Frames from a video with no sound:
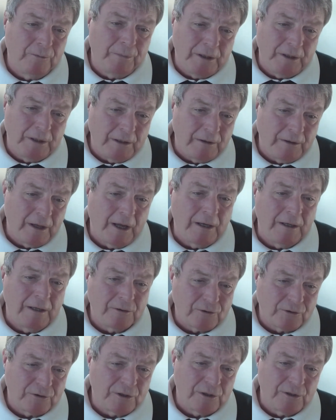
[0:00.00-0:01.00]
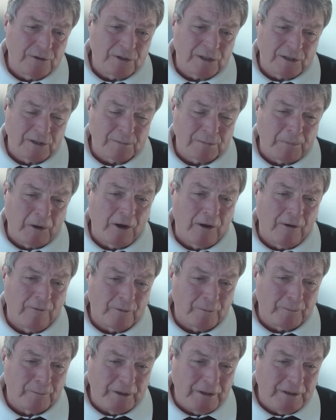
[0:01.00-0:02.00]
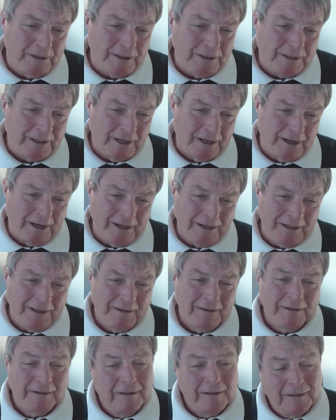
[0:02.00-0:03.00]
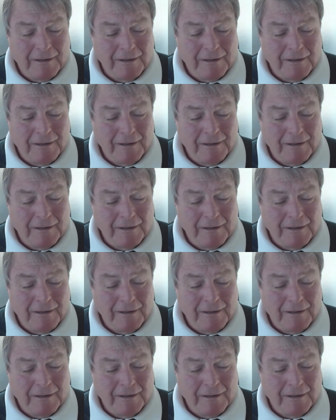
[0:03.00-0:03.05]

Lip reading: be then introduced as part of a PDK.